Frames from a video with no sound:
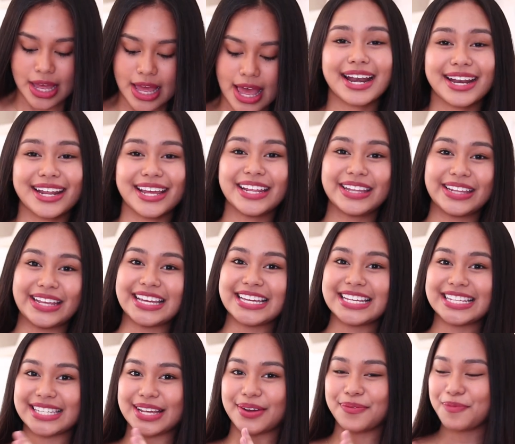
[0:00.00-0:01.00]
And it
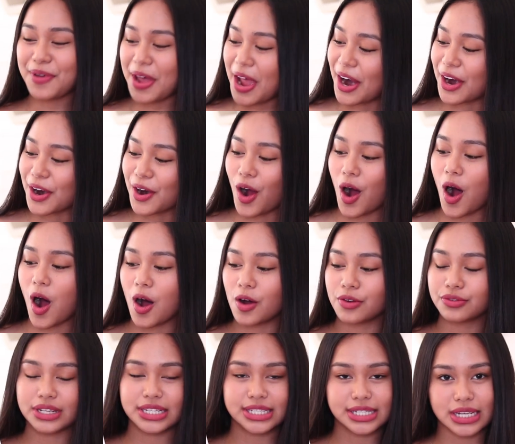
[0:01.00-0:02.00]
is a pair
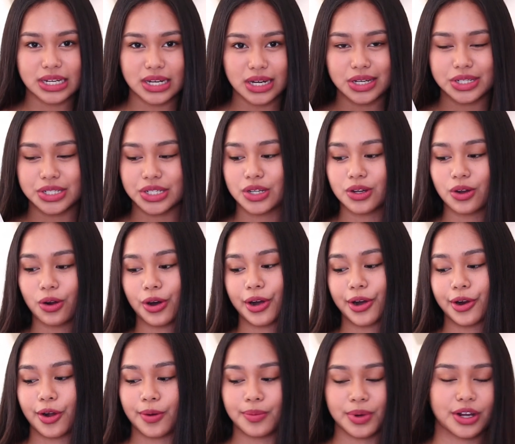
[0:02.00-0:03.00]
of CDG
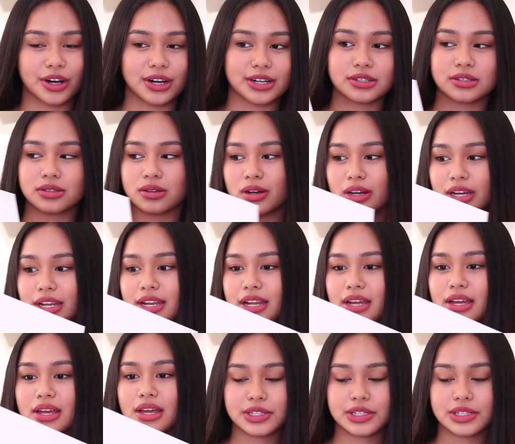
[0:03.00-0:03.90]
or Comme des Garçons.